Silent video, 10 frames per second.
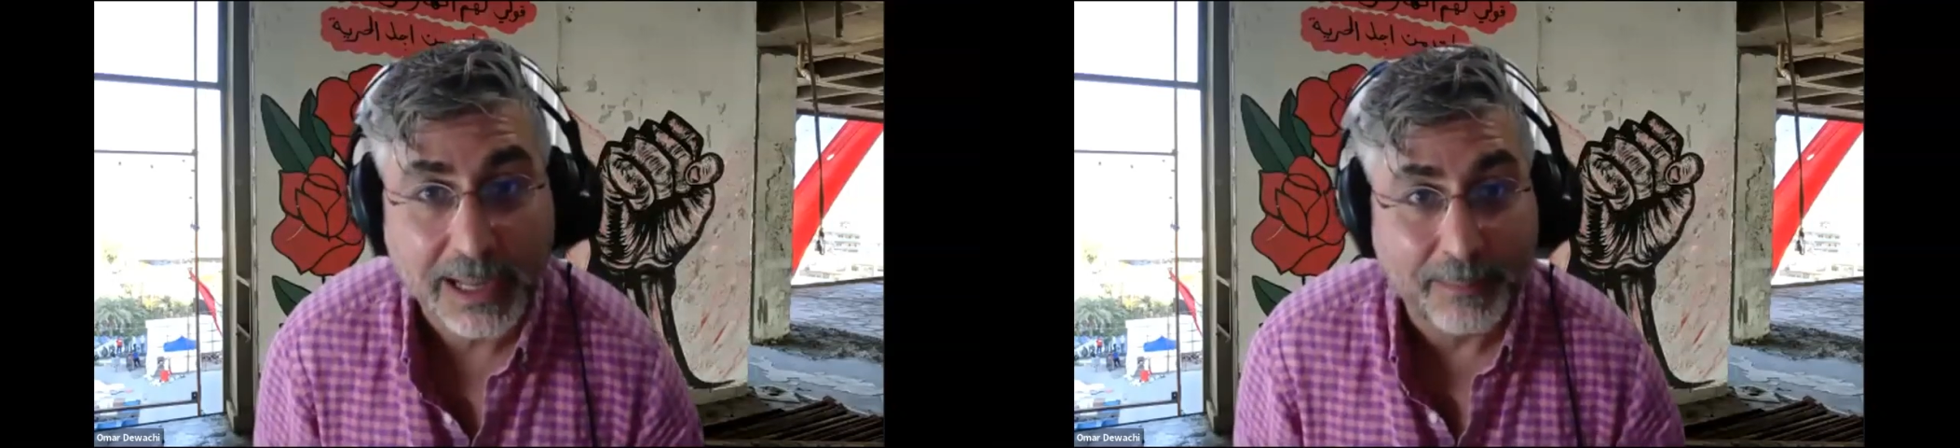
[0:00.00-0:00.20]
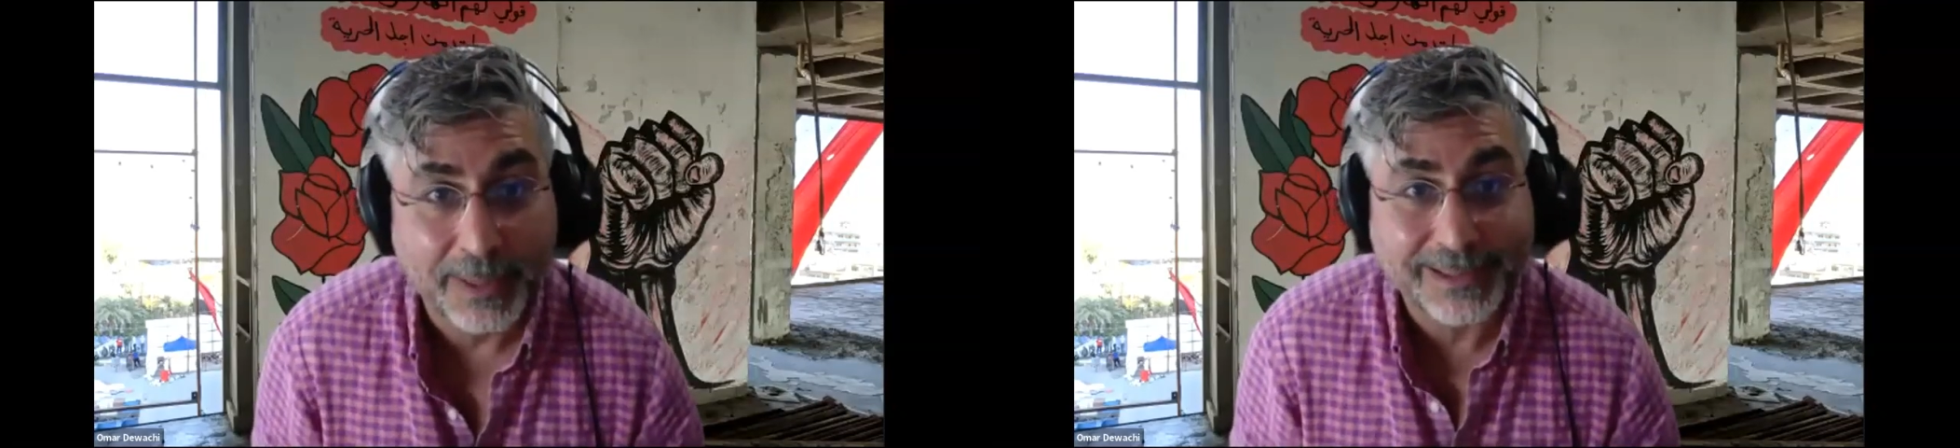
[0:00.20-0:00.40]

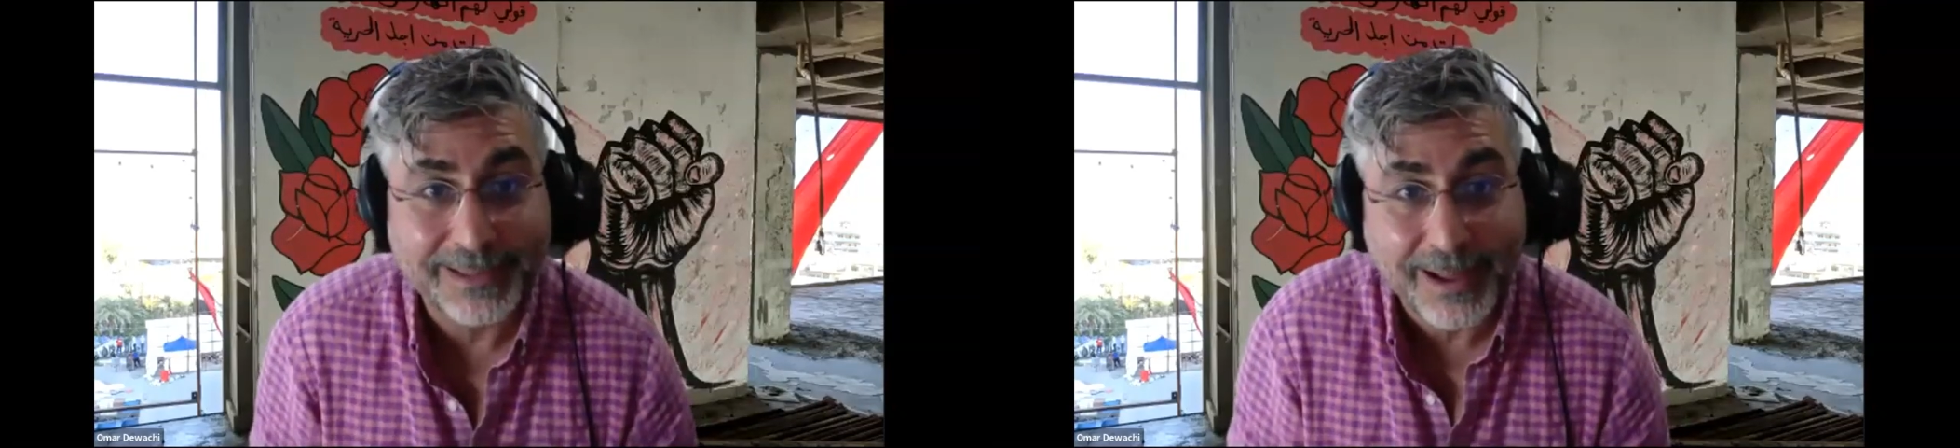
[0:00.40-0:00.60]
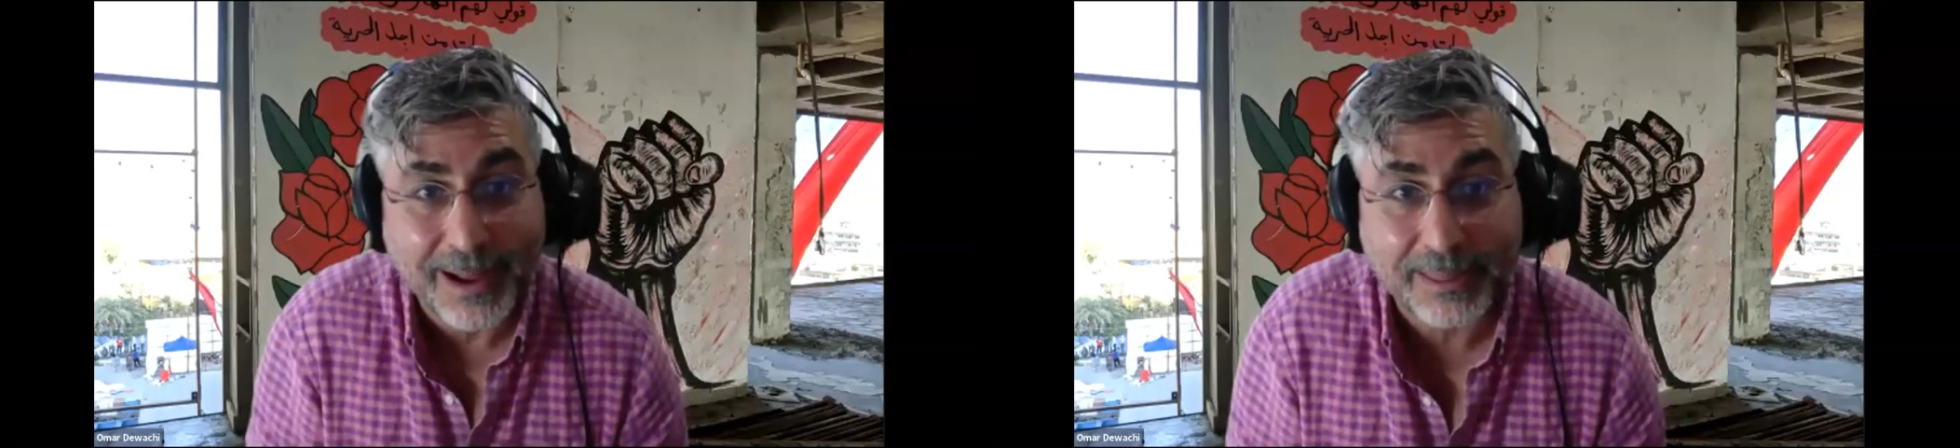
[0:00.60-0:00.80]
but
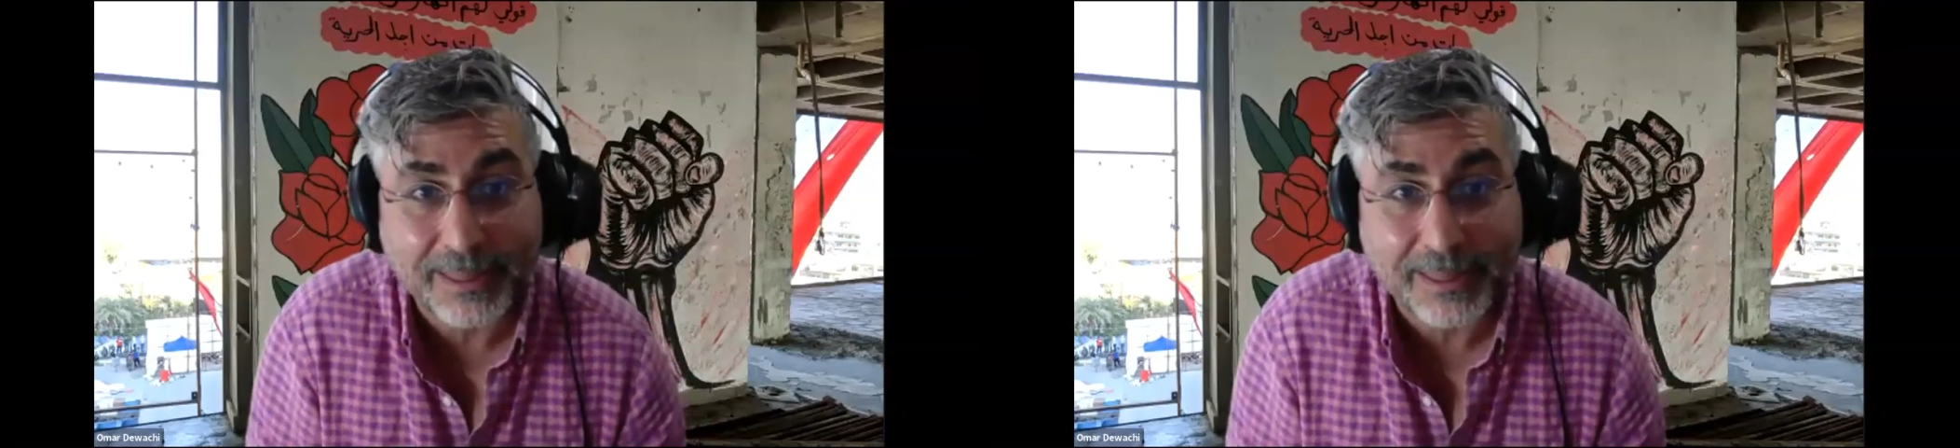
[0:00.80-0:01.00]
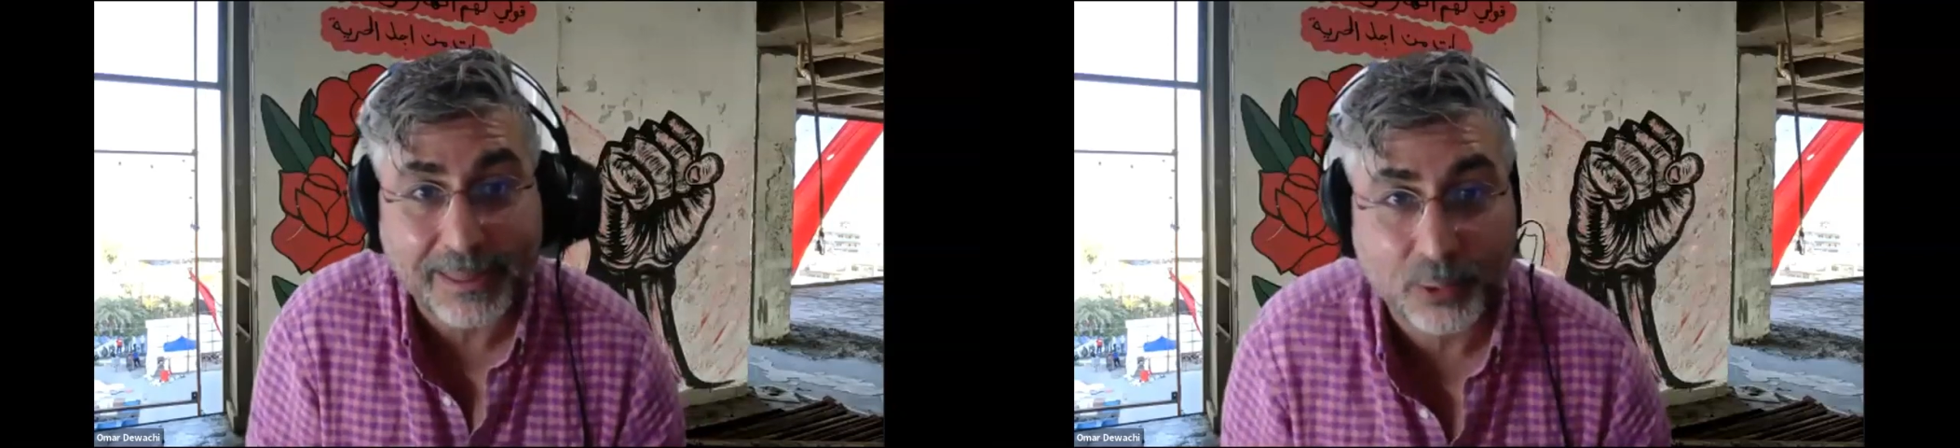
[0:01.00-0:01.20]

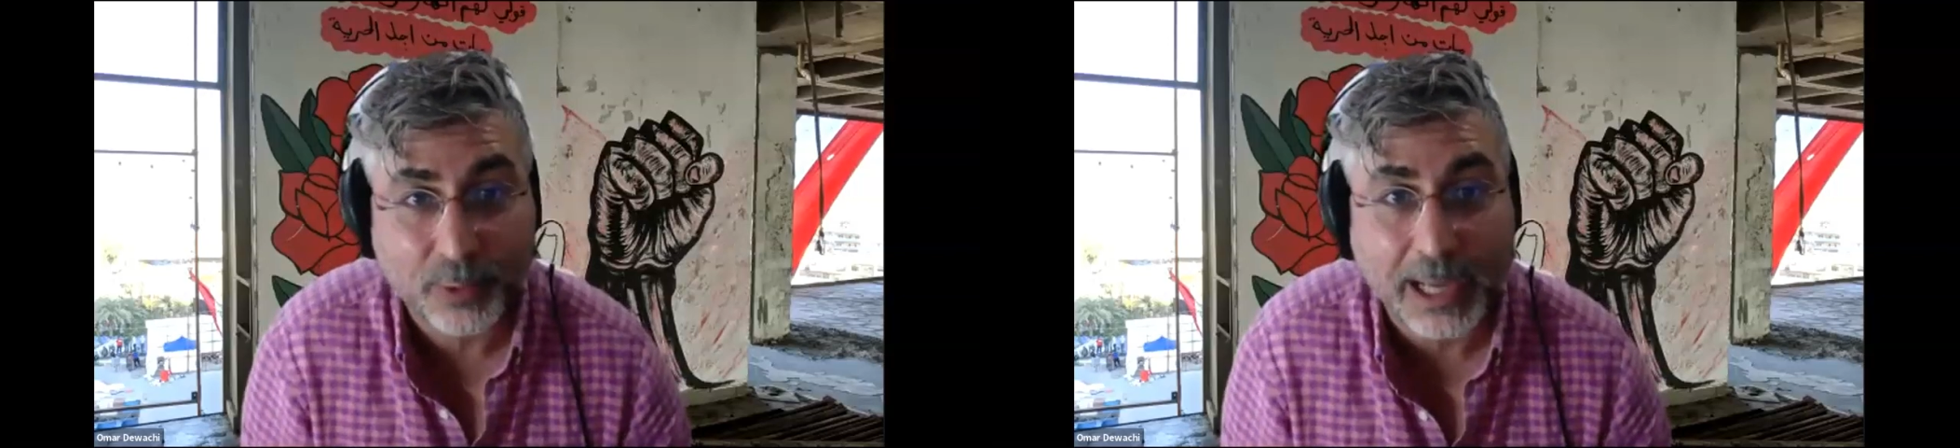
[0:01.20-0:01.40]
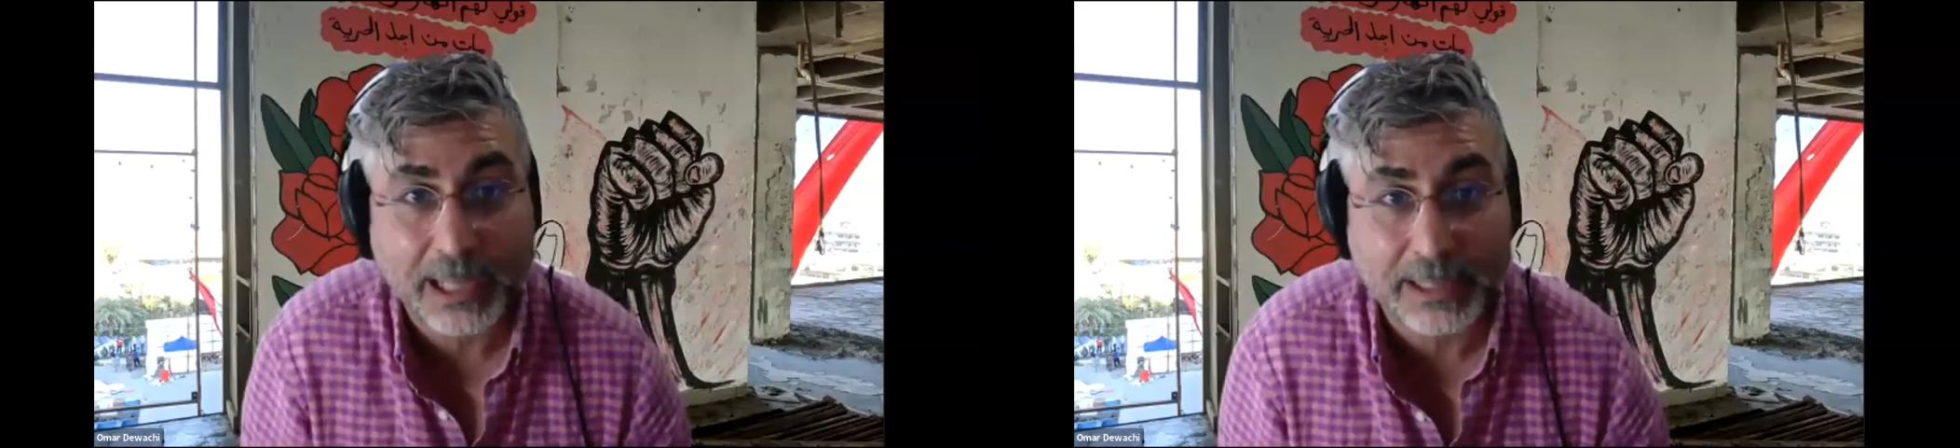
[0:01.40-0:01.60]
nothing to
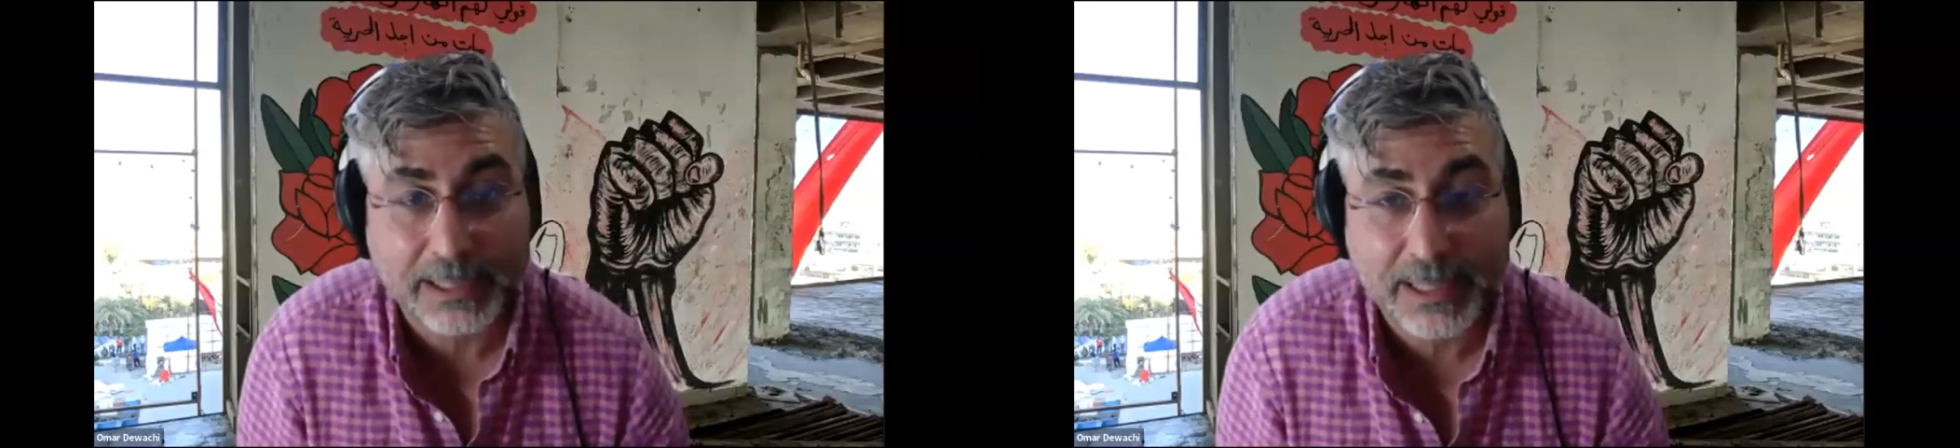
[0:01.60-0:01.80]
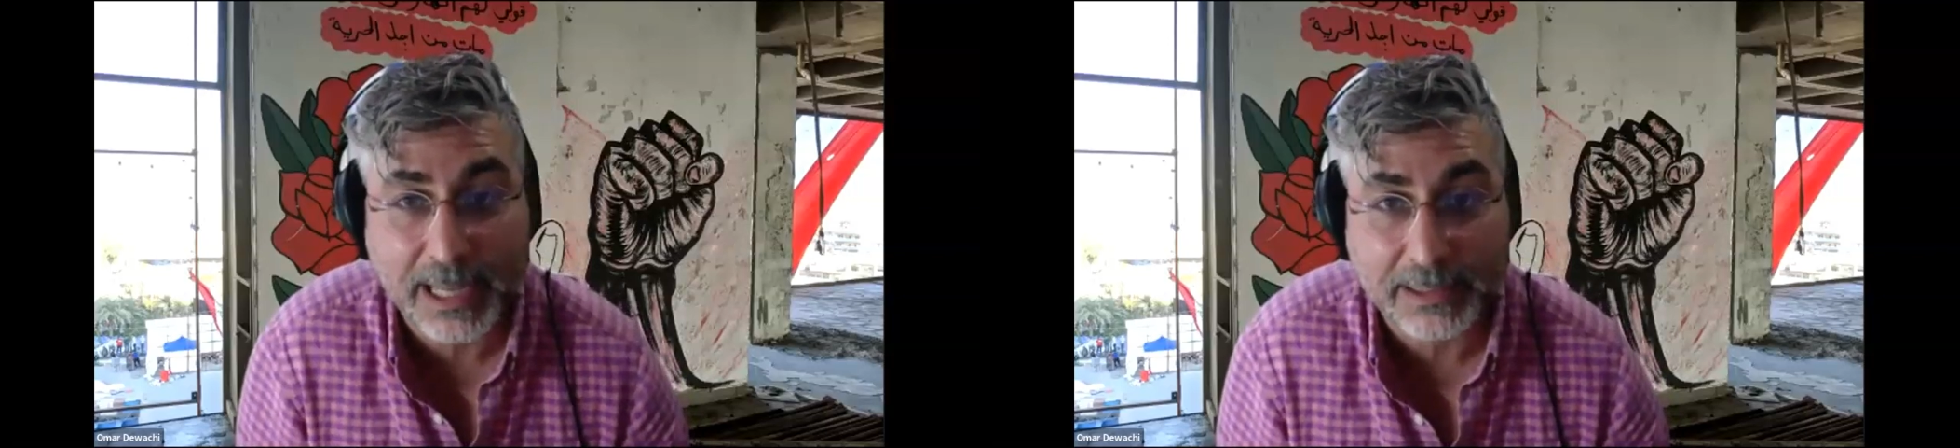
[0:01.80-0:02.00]
that
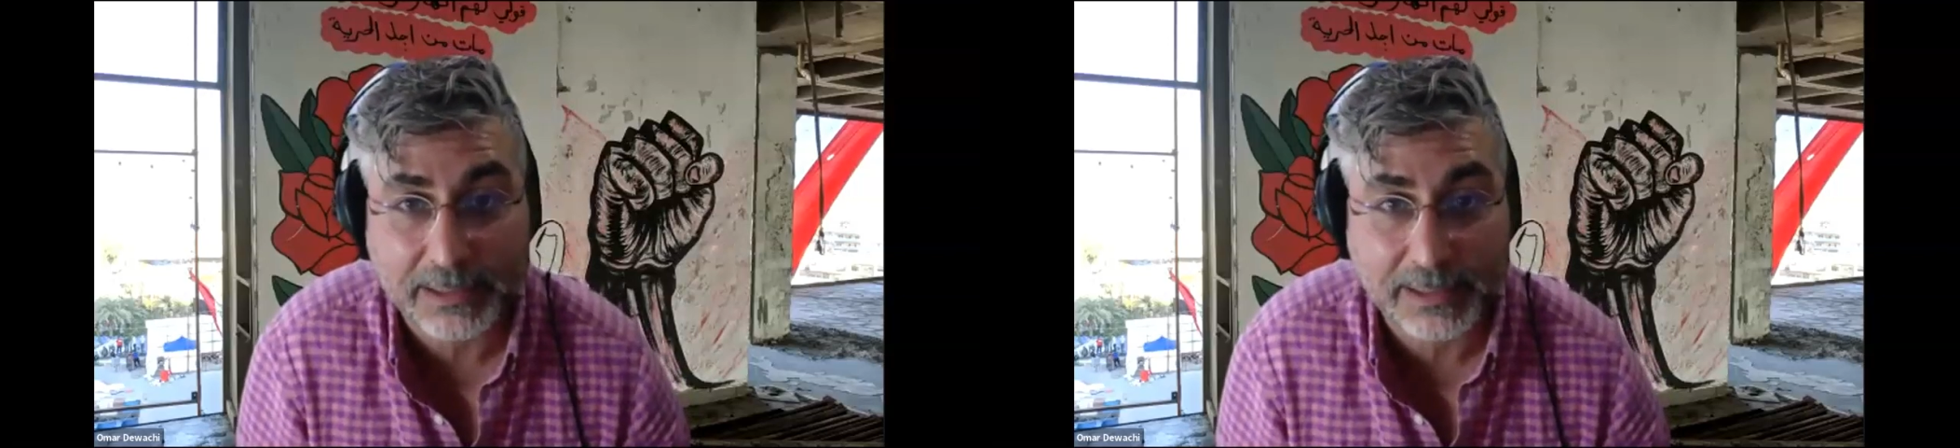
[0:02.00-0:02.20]
extent